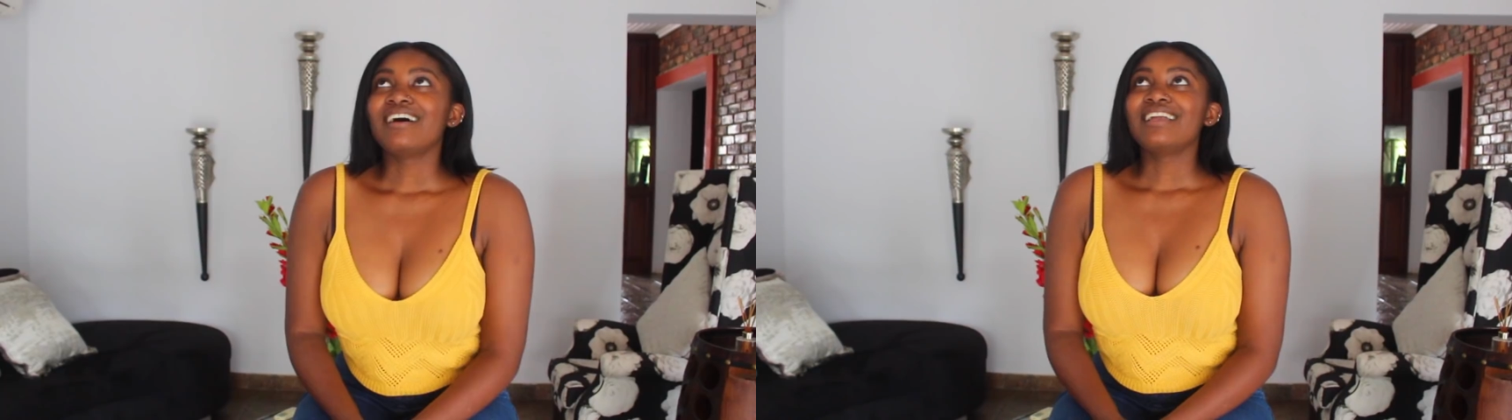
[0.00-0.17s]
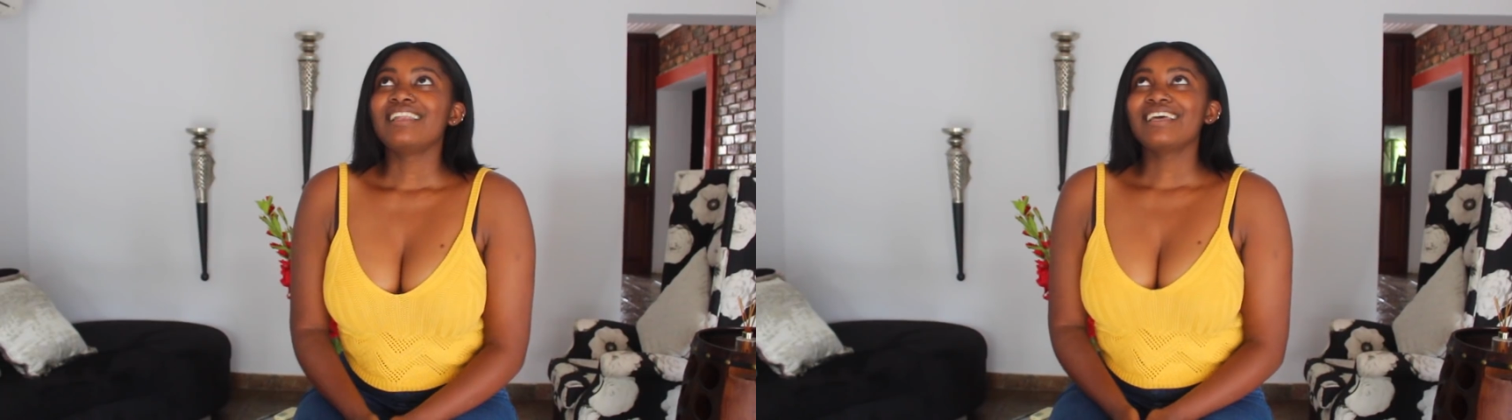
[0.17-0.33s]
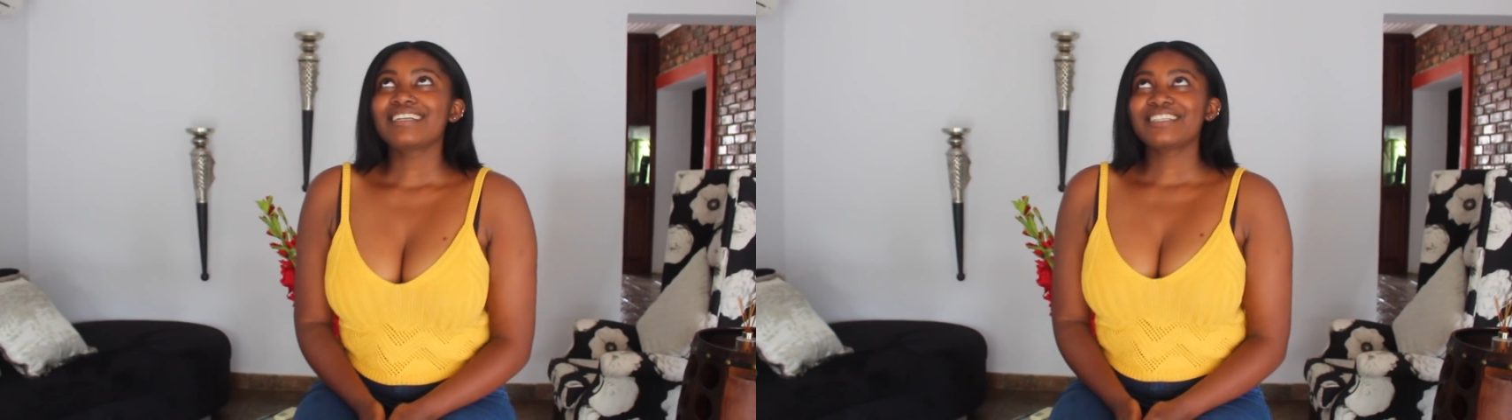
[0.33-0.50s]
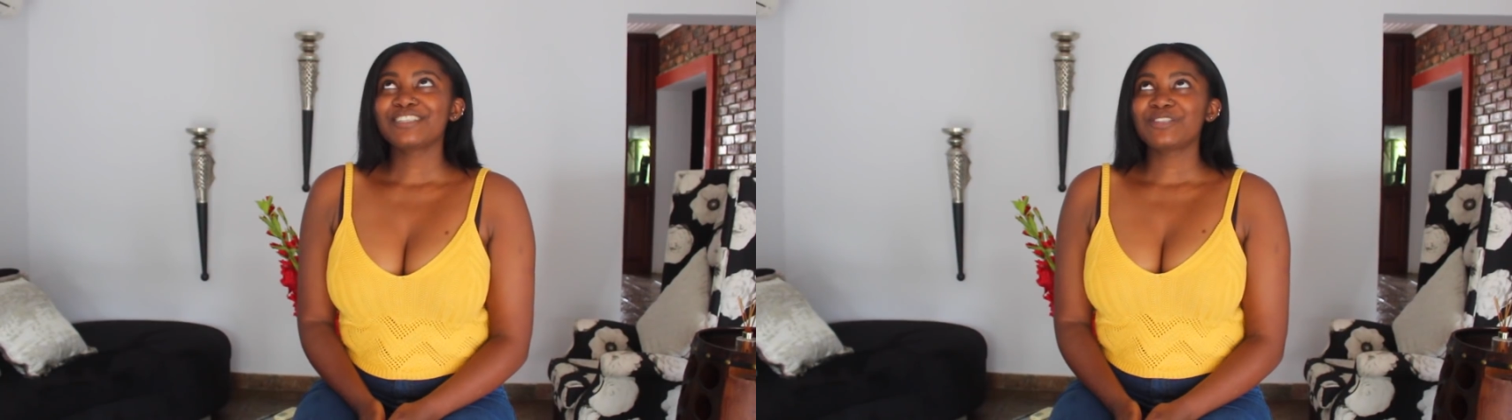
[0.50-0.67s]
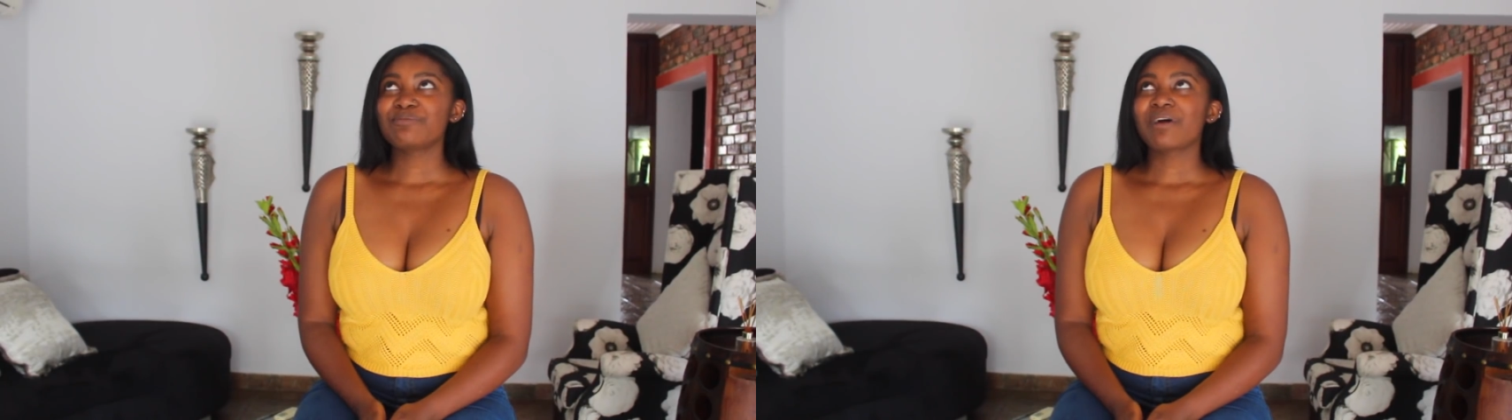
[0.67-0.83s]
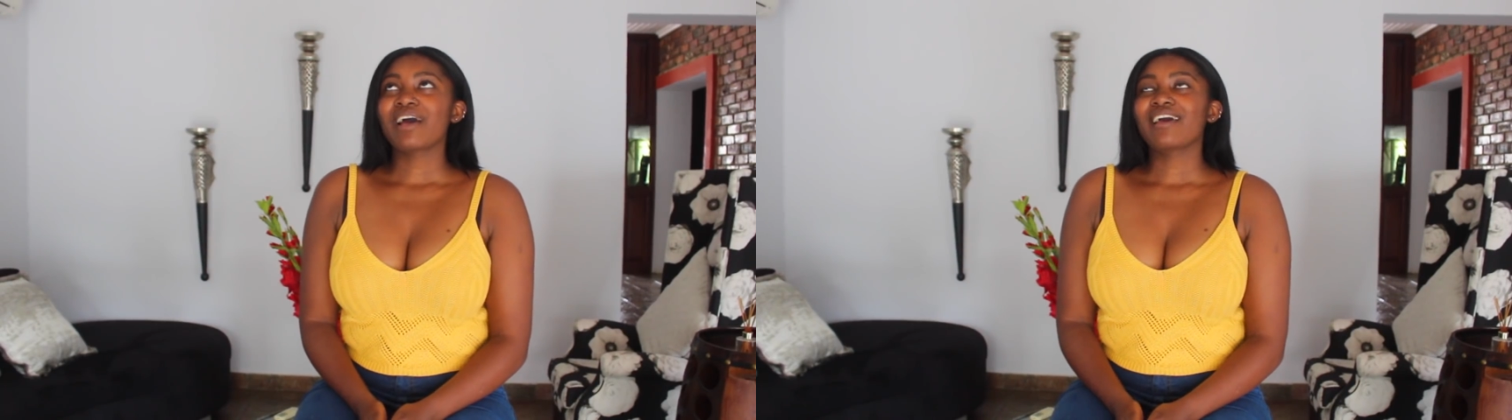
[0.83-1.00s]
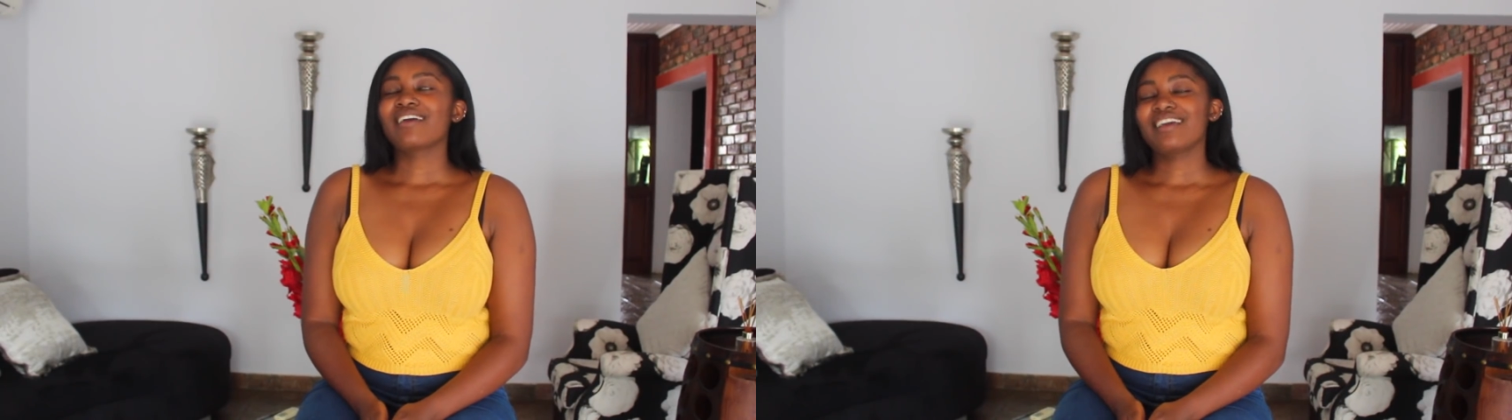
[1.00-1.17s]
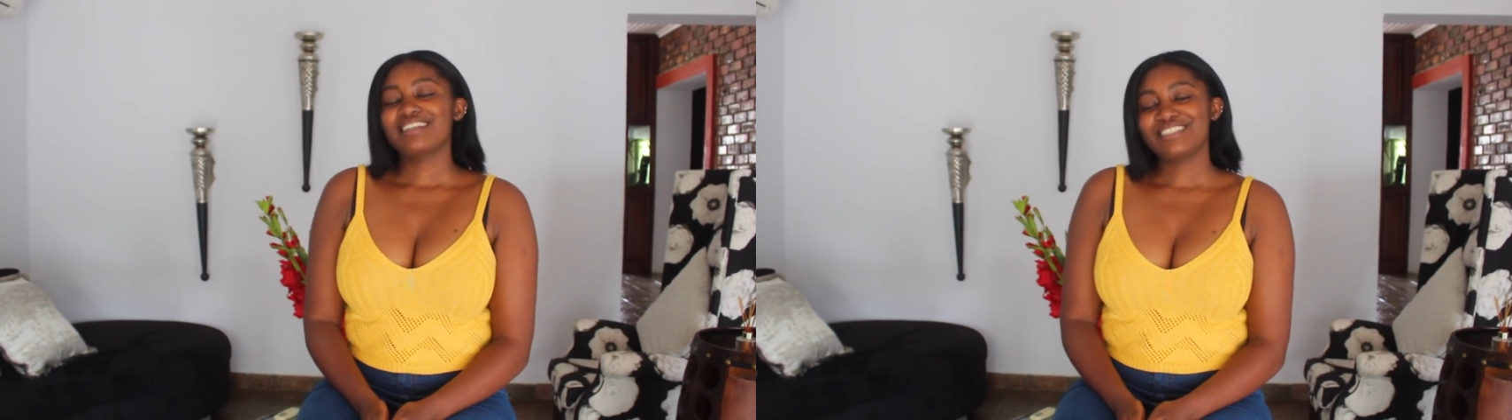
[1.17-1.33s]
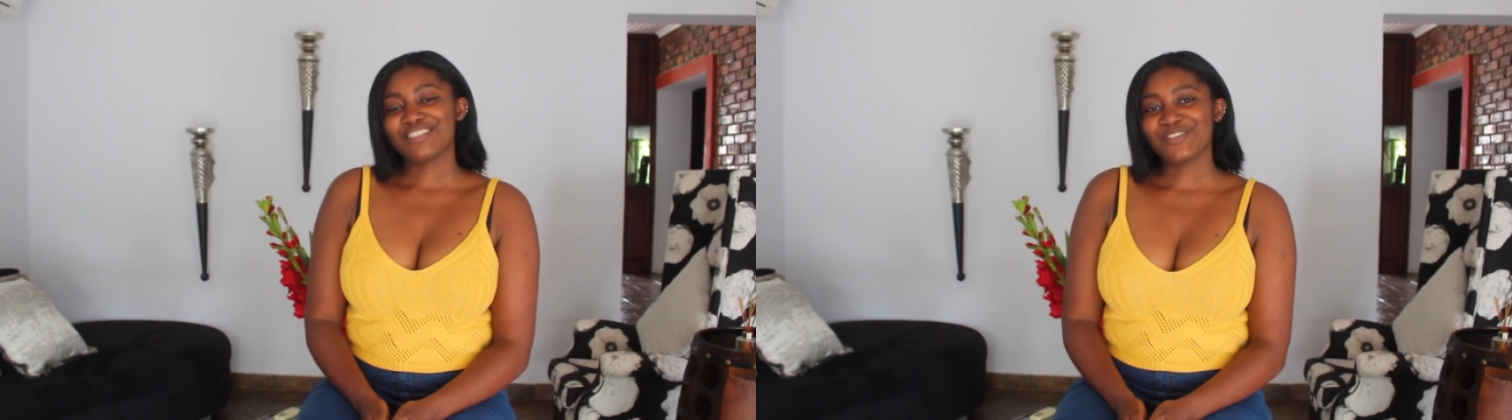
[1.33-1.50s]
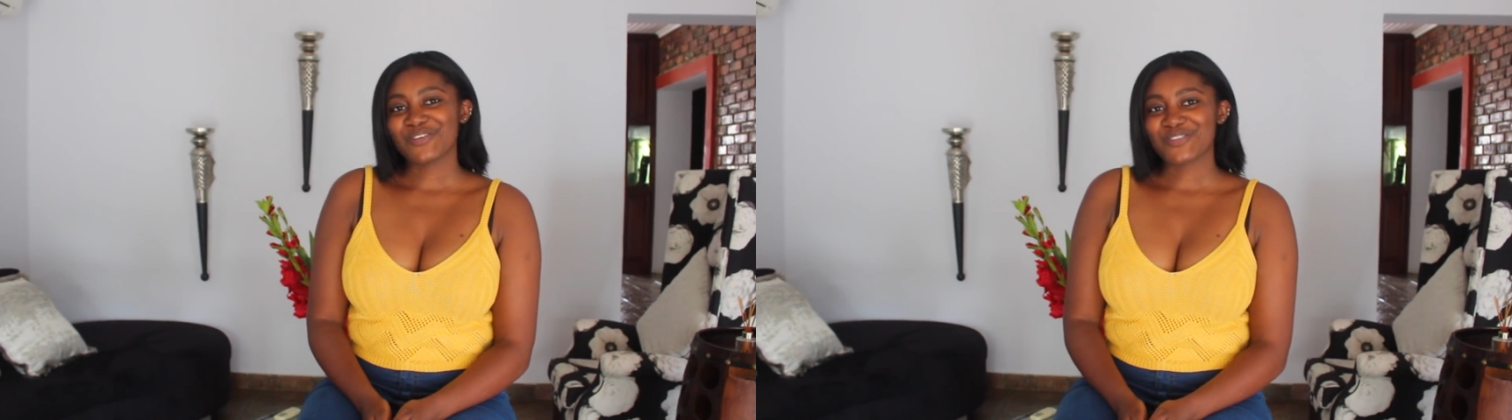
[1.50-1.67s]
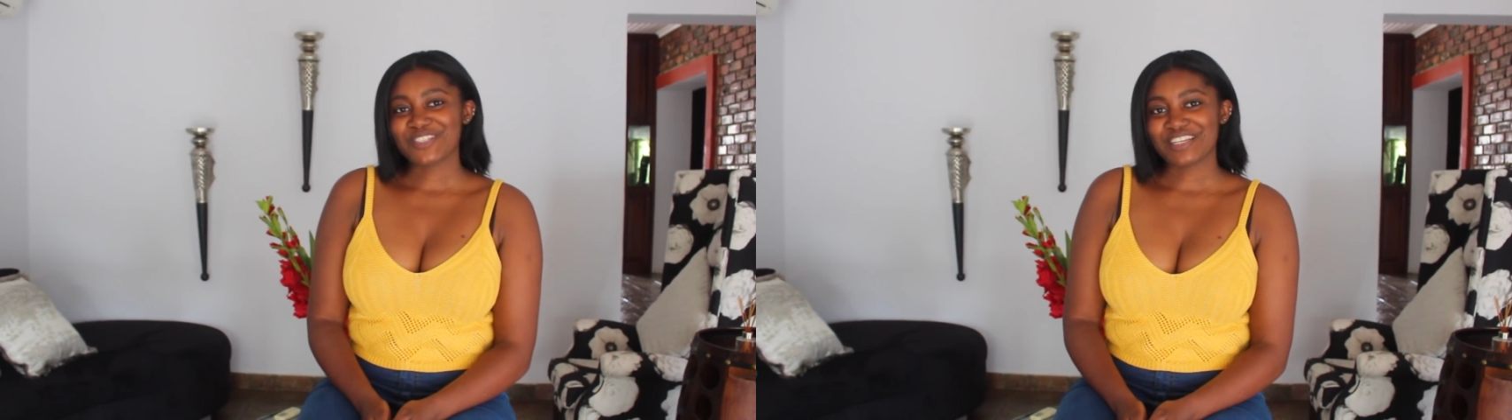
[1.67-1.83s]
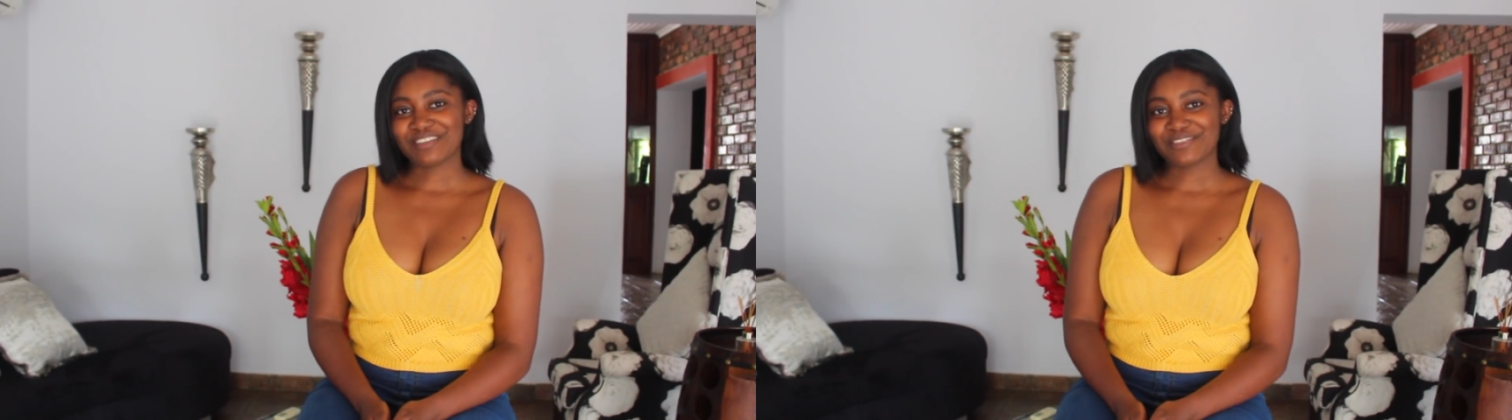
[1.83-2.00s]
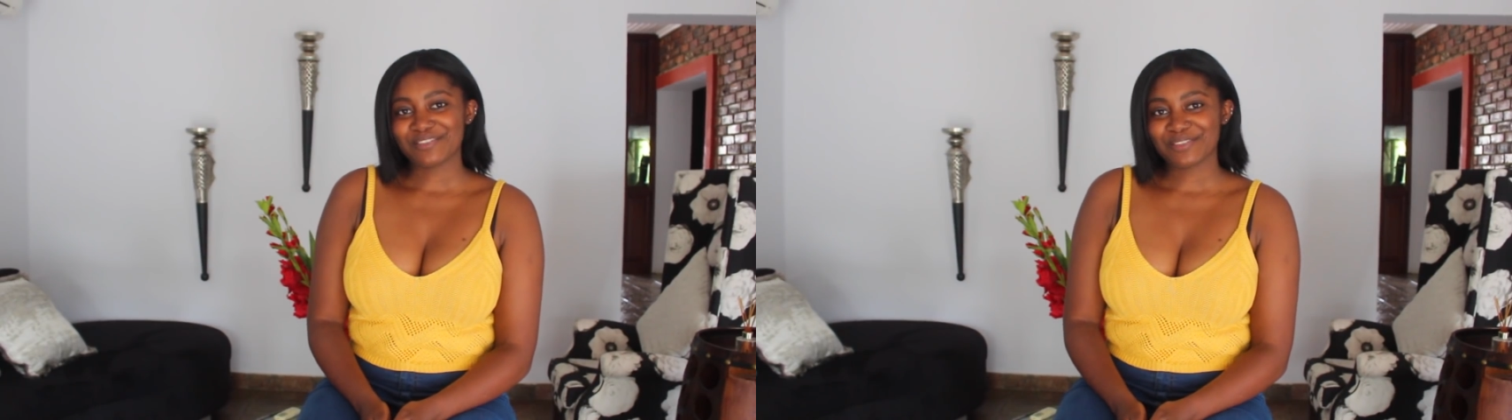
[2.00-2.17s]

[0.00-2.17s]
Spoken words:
A letter to my 18-year-old self.